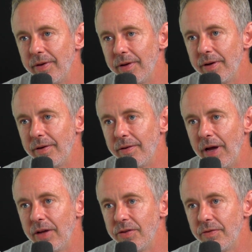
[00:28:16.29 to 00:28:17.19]
Yeah.
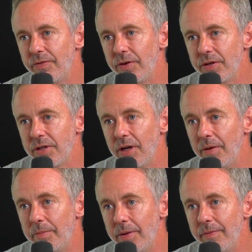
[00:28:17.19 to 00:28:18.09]
As the first
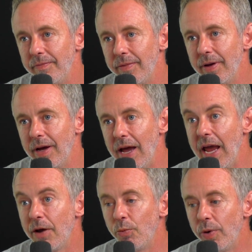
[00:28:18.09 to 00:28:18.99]
up. Yeah.
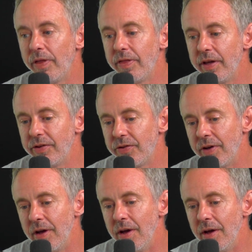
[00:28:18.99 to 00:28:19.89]
And with this
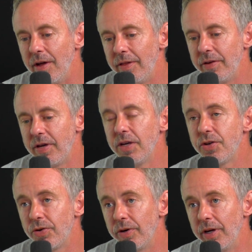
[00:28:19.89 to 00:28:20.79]

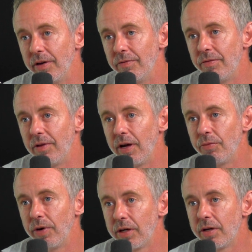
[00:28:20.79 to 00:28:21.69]
history of like Rick